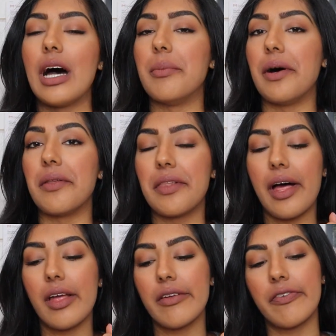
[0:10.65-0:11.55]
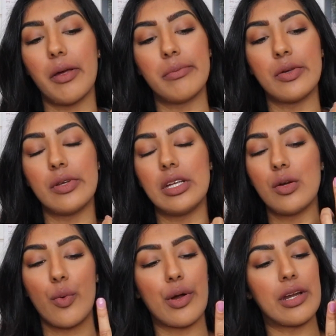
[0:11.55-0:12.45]
about life,
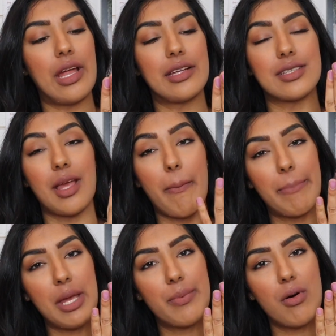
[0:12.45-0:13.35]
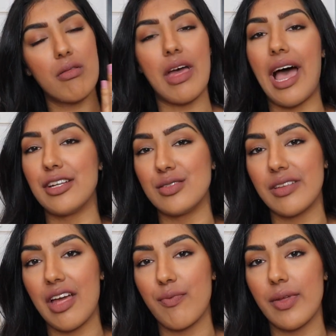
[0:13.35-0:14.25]
beauty, organizing, and people that I do
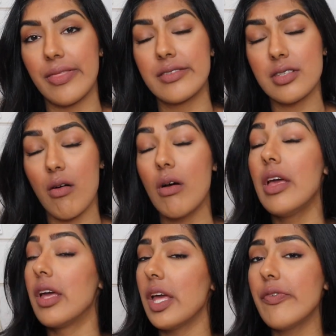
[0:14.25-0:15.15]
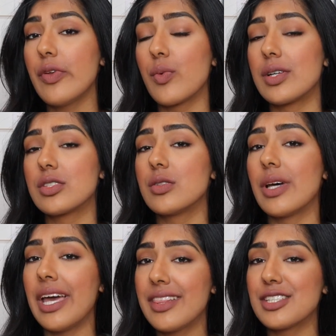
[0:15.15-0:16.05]
life with. So if you want to,
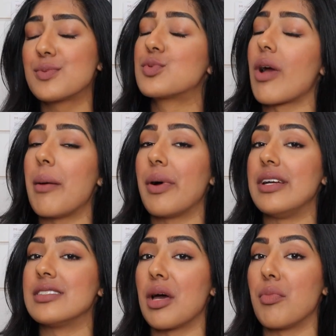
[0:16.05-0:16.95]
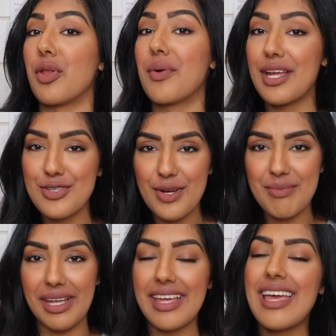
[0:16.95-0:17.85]
hit the subscribe button down below and
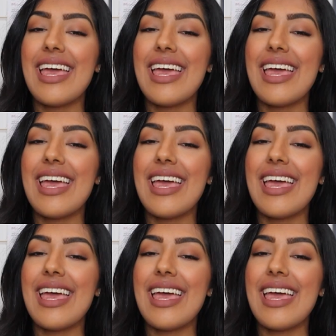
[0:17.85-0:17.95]
join me.